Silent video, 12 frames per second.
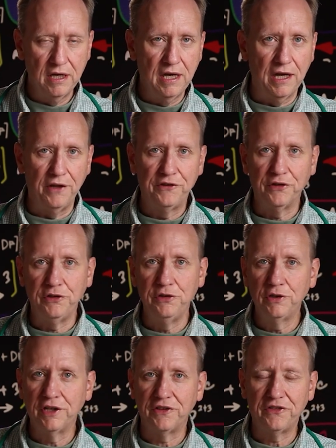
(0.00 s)
And so you
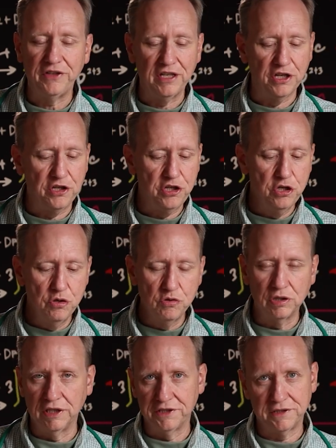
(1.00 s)
could see a huge
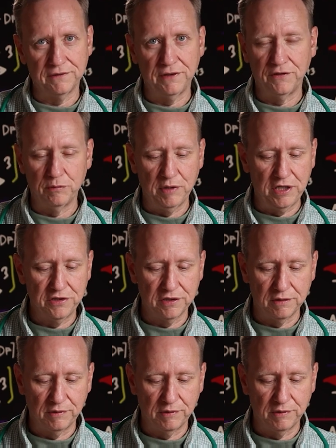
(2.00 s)
list of information.